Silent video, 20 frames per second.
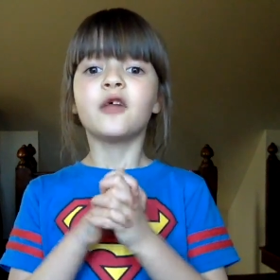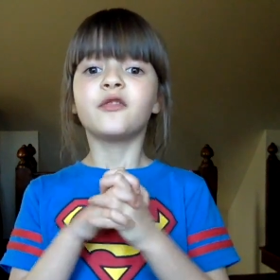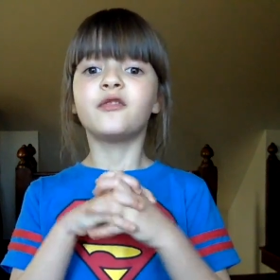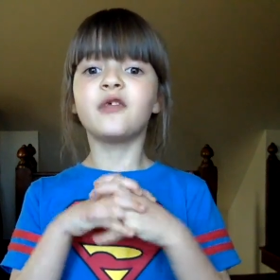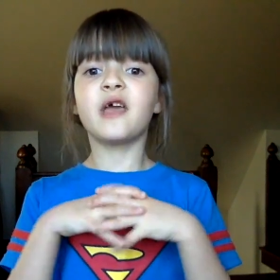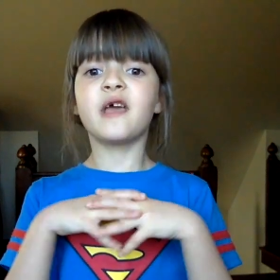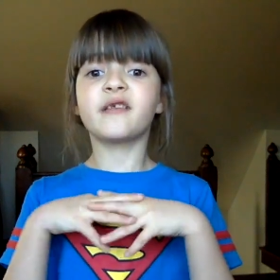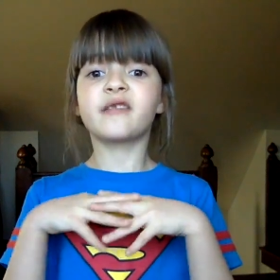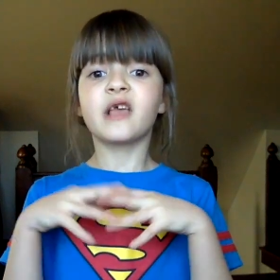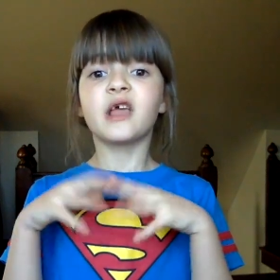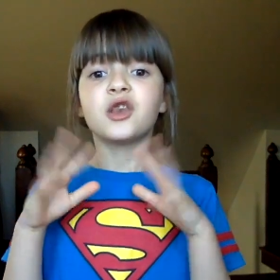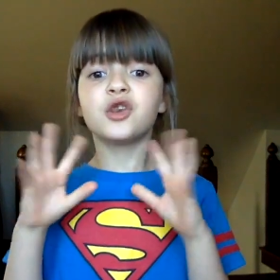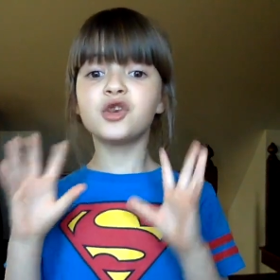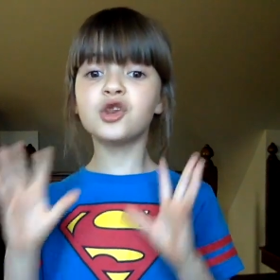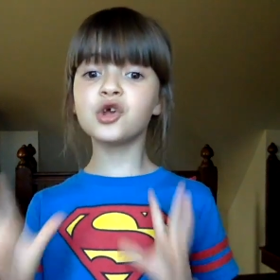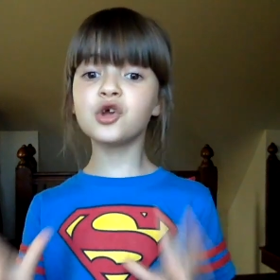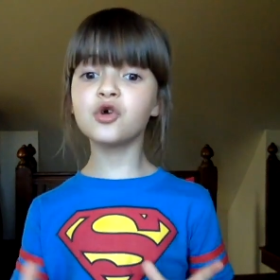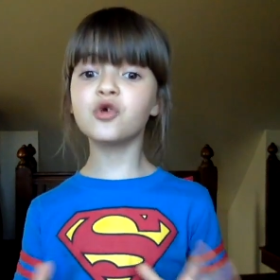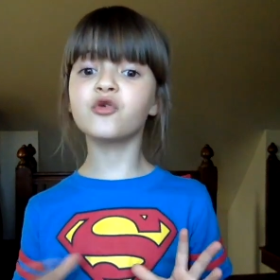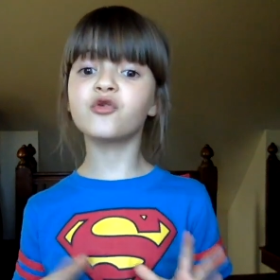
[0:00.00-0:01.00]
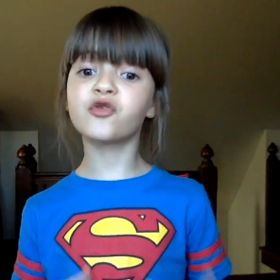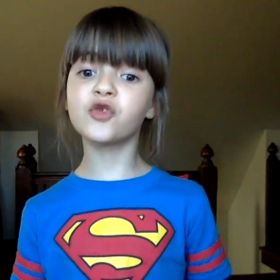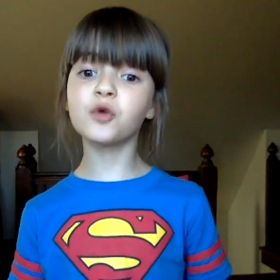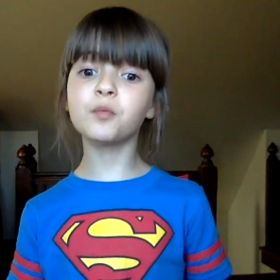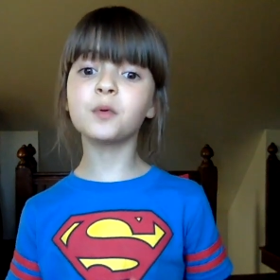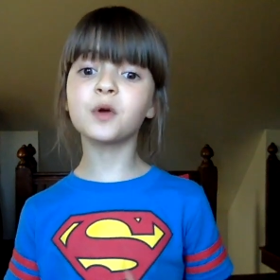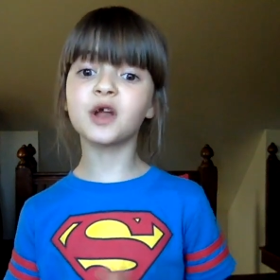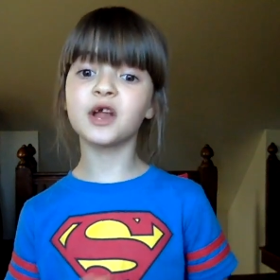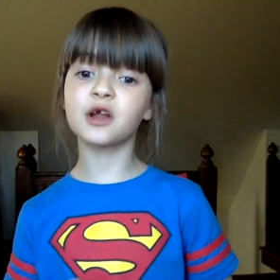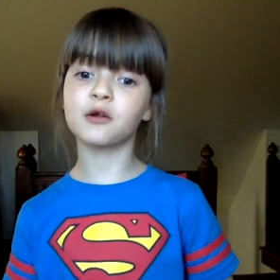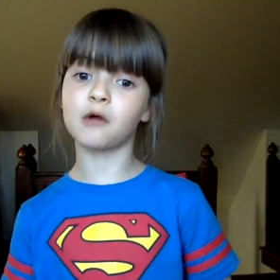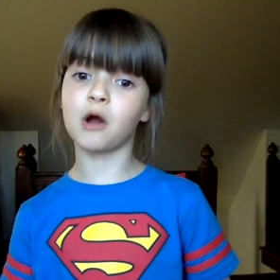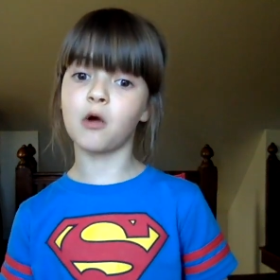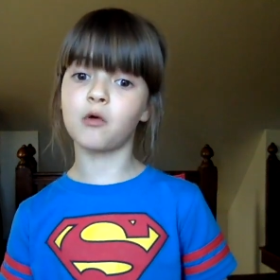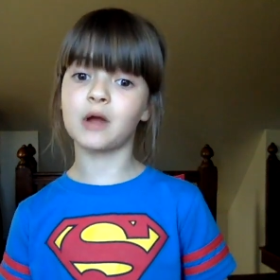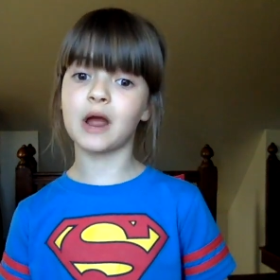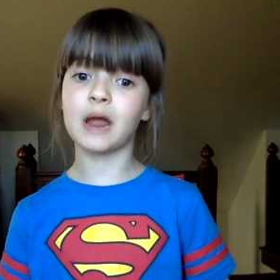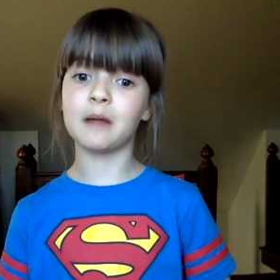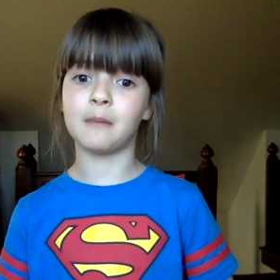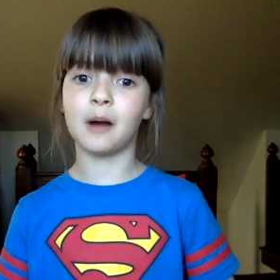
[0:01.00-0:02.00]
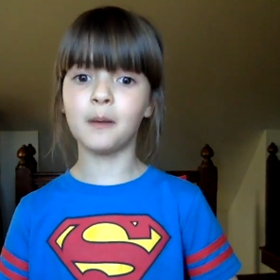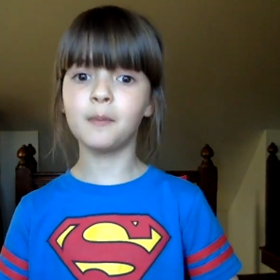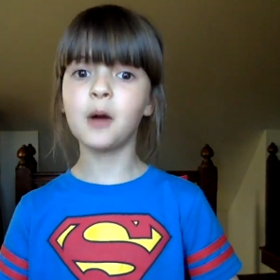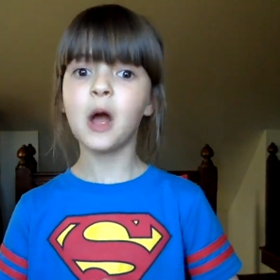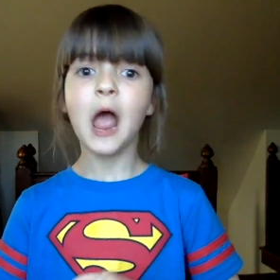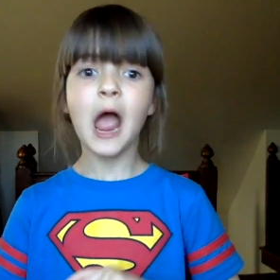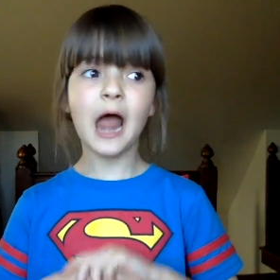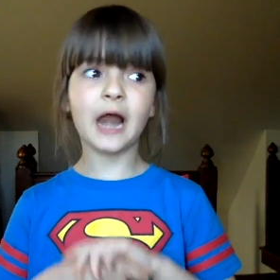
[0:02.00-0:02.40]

this new superhero came up